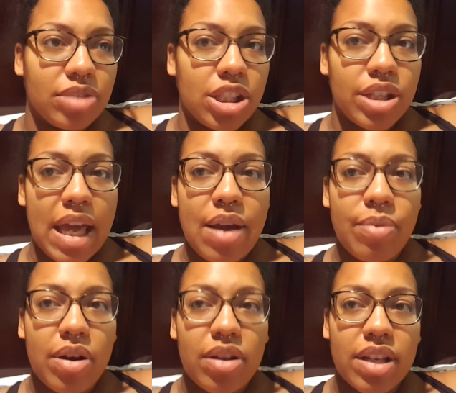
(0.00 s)
okay,
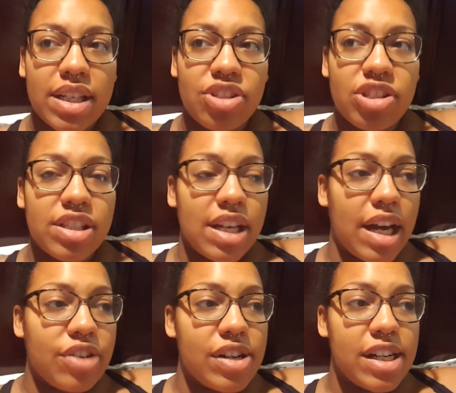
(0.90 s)
well, it's just
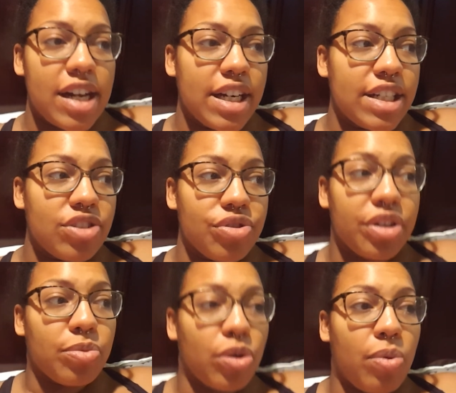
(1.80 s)
dehydrated. I need to
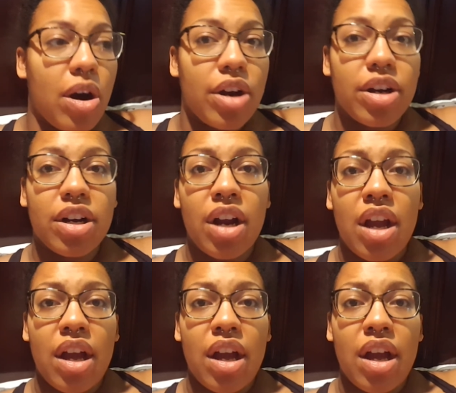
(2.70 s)
drink more water.